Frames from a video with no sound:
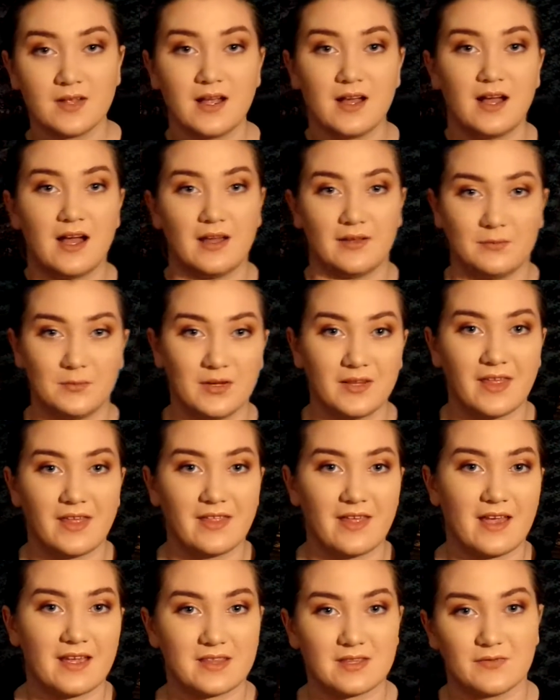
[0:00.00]
I really
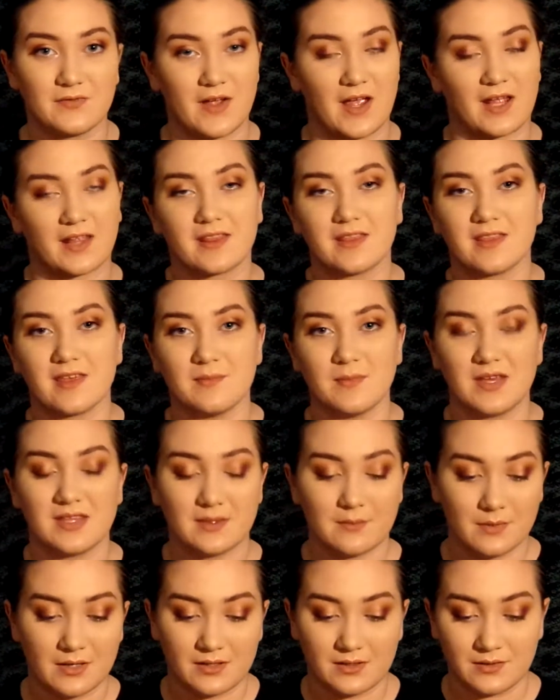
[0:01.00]
like the fact that they made the
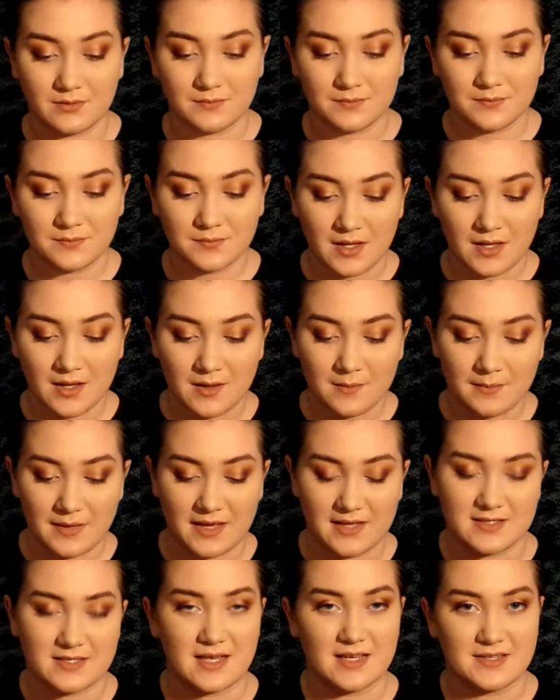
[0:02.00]
middle
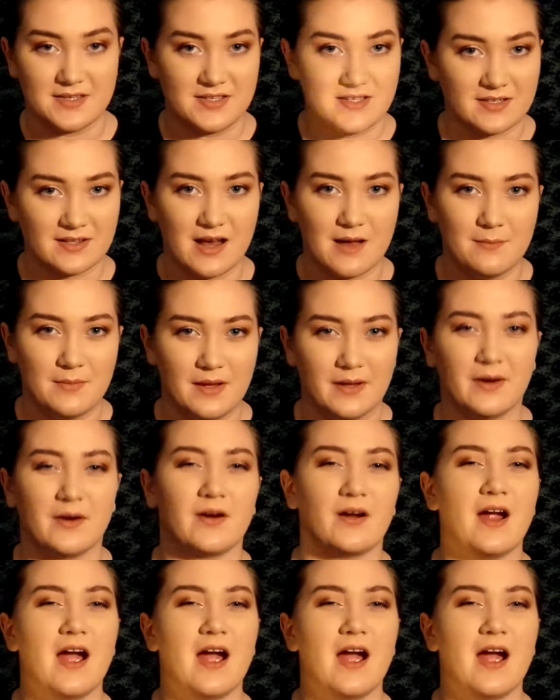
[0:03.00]
pan sizes a lot bigger.